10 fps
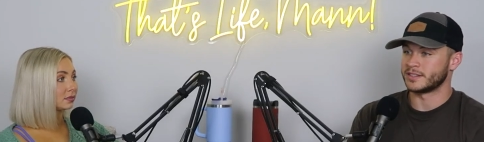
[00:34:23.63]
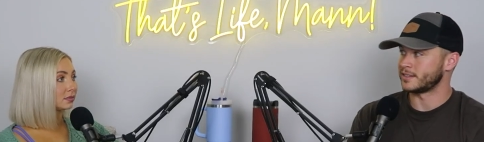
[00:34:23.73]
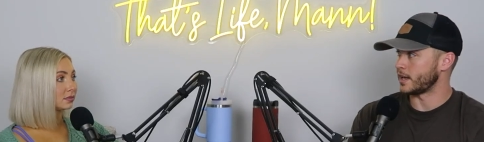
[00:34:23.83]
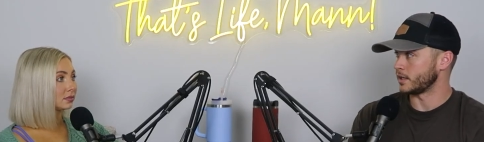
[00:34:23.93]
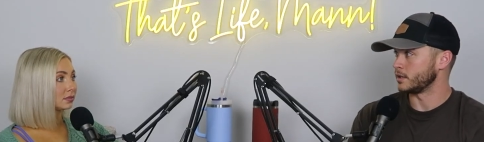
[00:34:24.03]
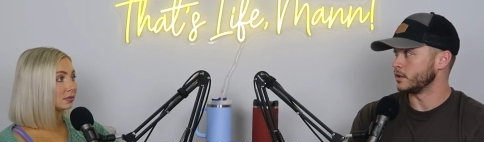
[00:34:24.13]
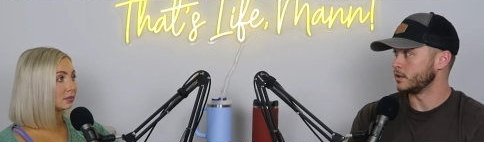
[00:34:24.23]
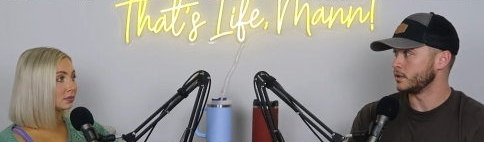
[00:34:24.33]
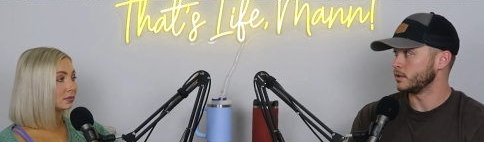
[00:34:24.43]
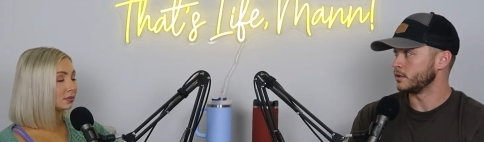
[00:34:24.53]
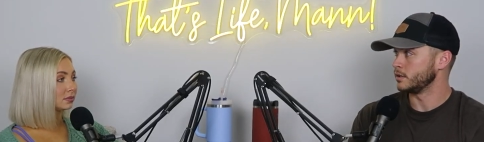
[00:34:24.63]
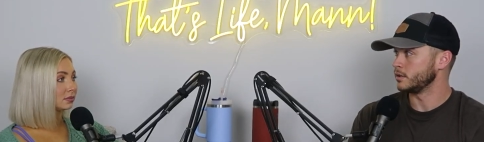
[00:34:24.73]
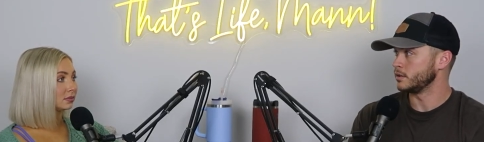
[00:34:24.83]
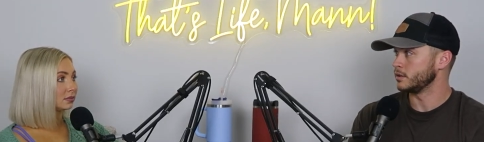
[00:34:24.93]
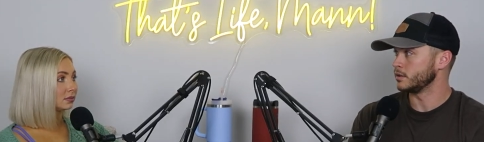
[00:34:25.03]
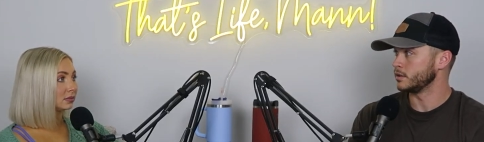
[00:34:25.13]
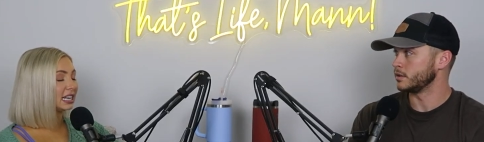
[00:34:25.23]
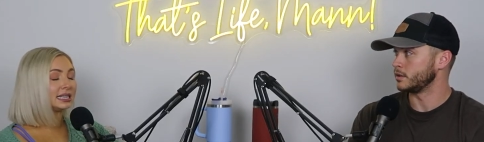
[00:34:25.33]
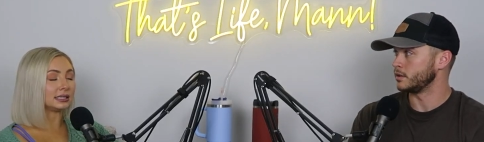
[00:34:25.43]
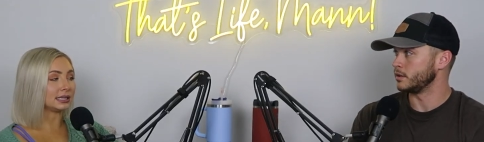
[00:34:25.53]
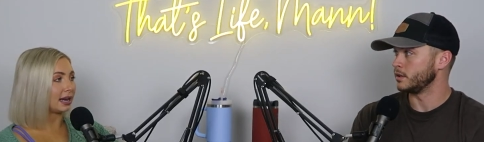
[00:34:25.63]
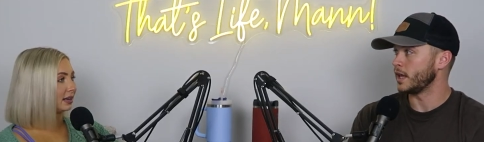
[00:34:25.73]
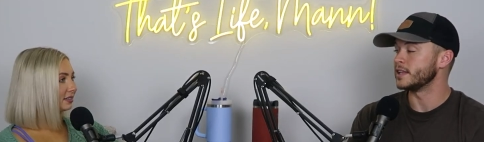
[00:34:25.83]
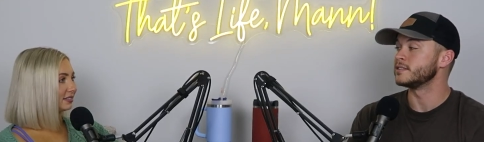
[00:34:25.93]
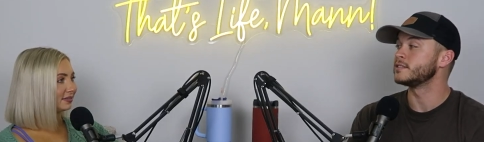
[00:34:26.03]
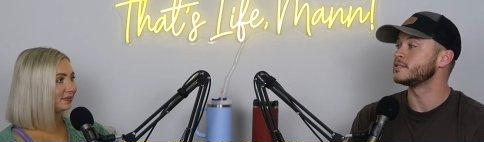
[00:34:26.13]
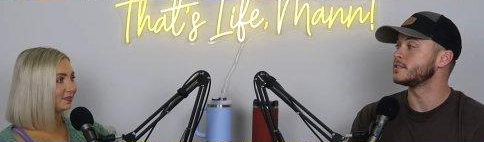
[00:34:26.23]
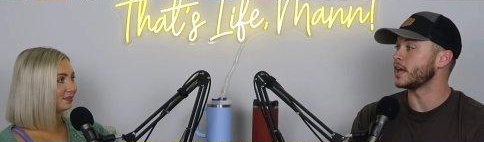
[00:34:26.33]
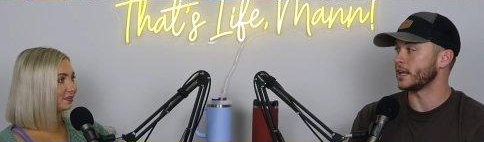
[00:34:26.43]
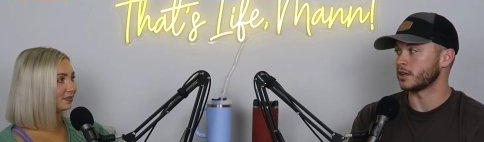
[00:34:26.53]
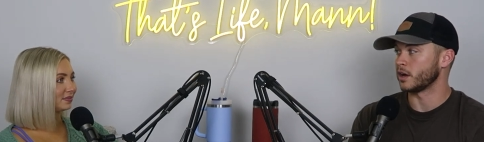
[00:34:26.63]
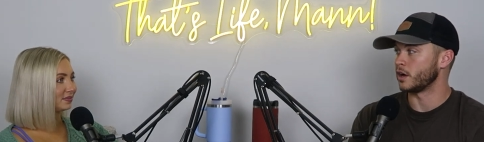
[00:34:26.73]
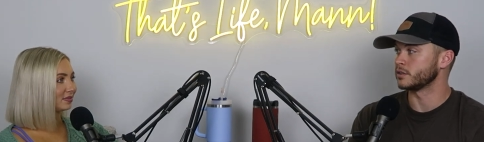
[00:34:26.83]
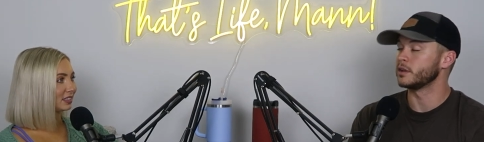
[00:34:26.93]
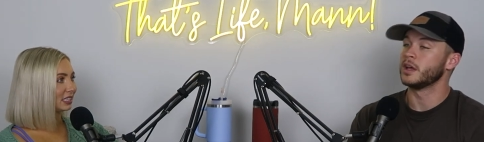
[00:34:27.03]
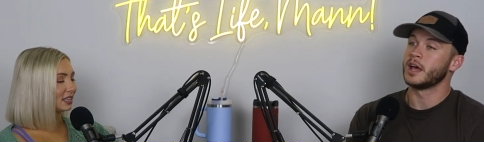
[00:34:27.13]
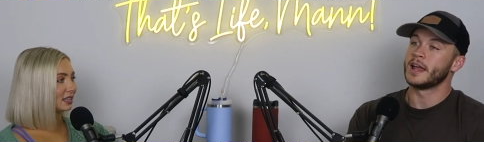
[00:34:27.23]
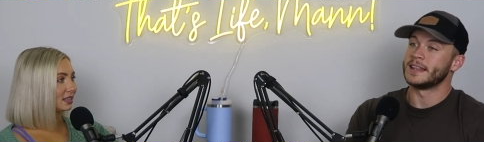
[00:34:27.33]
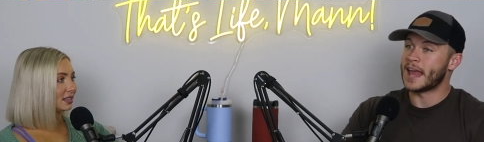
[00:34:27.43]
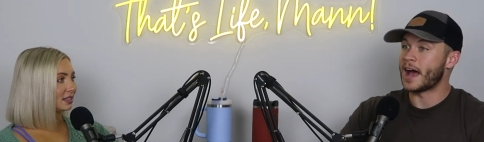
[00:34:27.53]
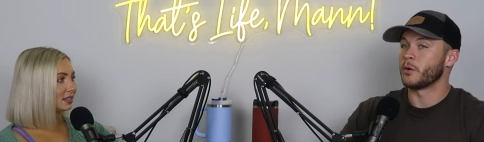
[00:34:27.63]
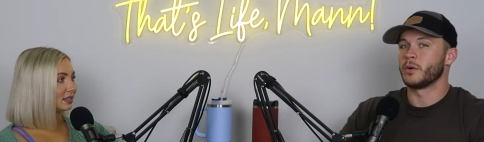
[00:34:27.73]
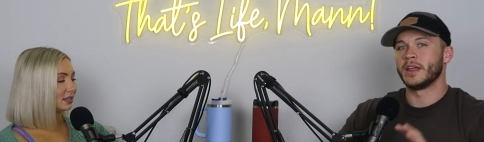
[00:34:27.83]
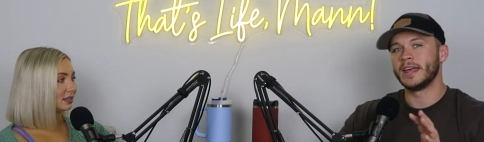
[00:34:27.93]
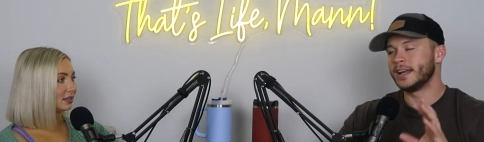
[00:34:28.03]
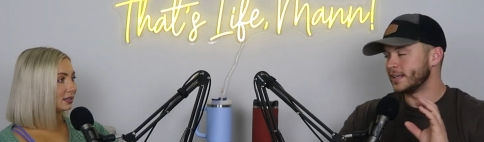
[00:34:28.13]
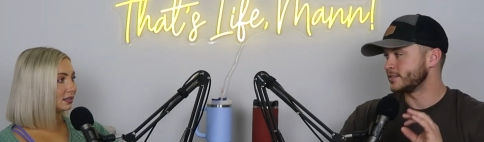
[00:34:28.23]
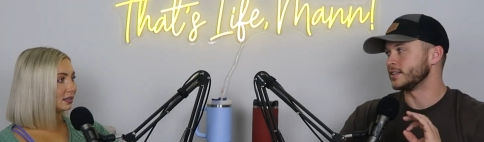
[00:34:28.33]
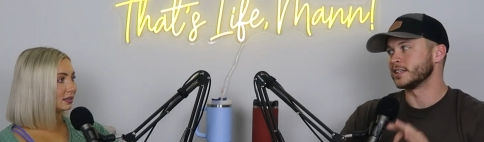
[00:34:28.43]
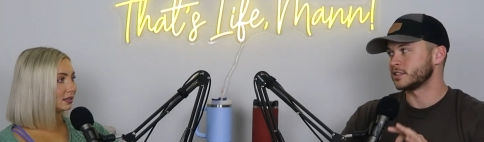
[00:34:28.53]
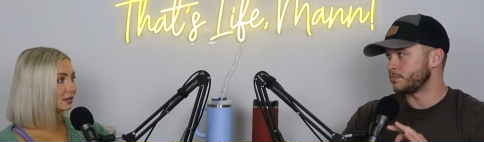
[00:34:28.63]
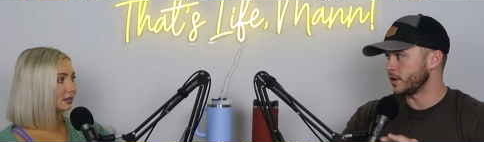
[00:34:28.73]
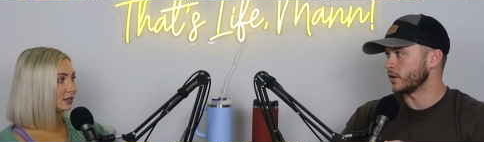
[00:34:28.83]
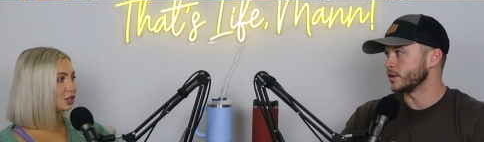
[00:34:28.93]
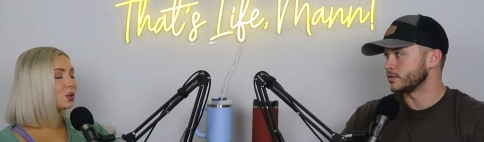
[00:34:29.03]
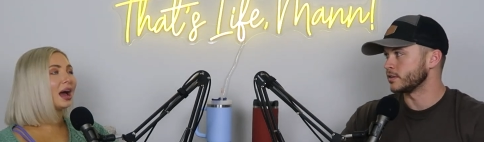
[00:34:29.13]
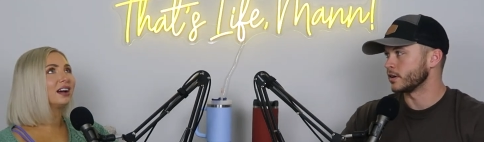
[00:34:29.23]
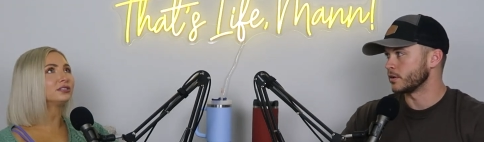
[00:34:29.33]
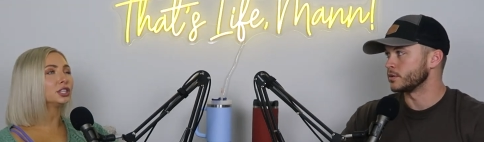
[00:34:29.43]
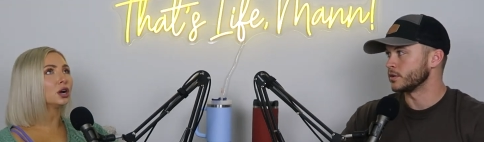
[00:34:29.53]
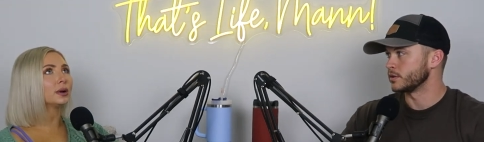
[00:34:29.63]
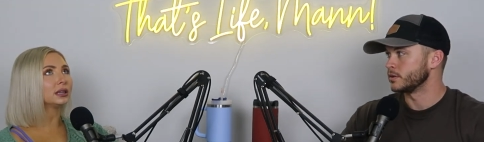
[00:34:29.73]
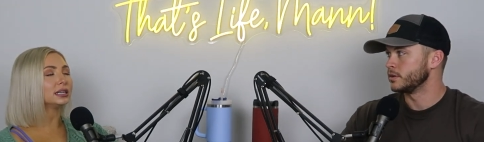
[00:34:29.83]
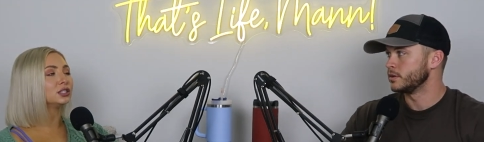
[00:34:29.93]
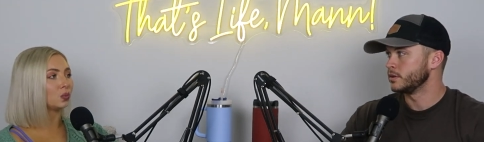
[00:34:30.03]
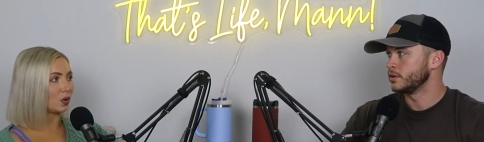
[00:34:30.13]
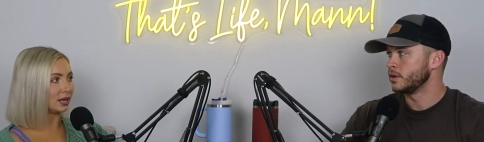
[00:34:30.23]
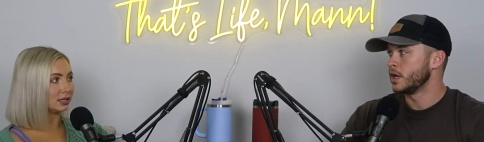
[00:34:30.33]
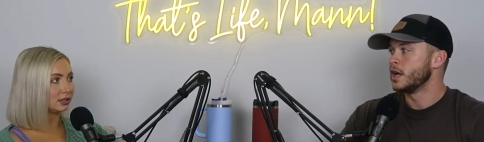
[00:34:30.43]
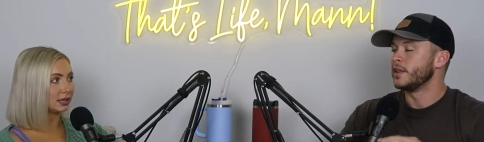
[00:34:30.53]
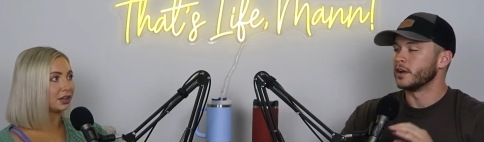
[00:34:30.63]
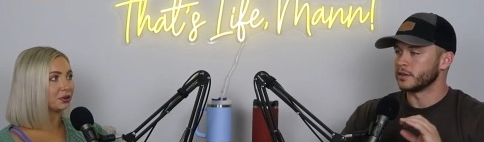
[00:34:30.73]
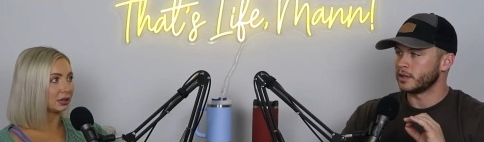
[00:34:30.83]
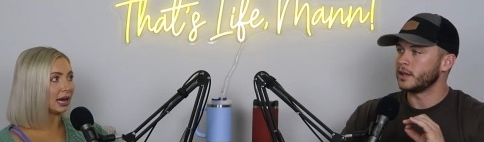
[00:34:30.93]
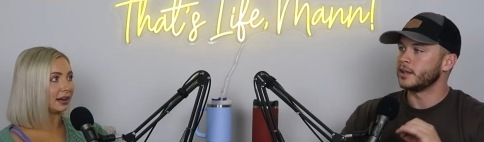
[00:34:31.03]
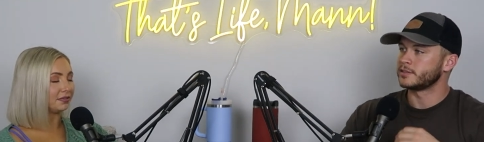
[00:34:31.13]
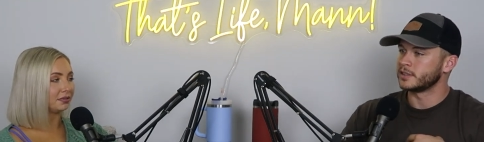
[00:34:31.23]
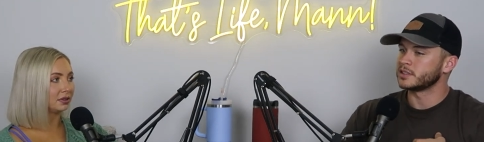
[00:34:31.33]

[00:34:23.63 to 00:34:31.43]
Speaker 1: insane. Insane. Insane cost. Now, it is an experience. You have to
Speaker 2: go, to go at least once there, in your life. It's